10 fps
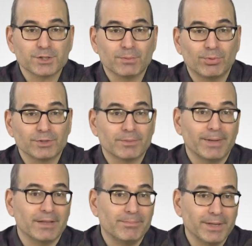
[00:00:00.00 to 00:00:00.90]
support to
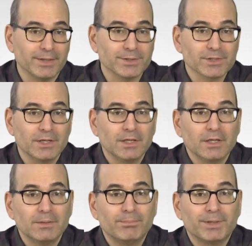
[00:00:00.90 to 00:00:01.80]
pay the bills,
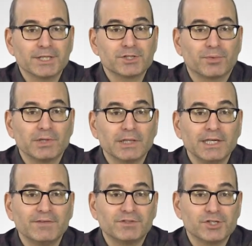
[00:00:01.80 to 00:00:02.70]
but it's the
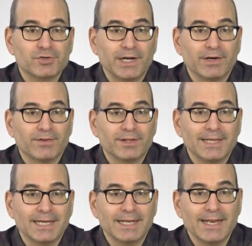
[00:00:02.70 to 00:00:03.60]
relief to trader that
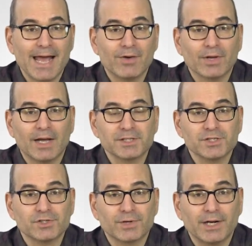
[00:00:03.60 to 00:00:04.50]
they can now
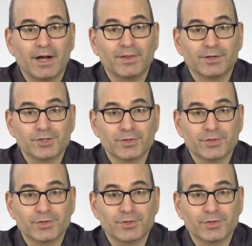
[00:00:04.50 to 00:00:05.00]
concentrate on their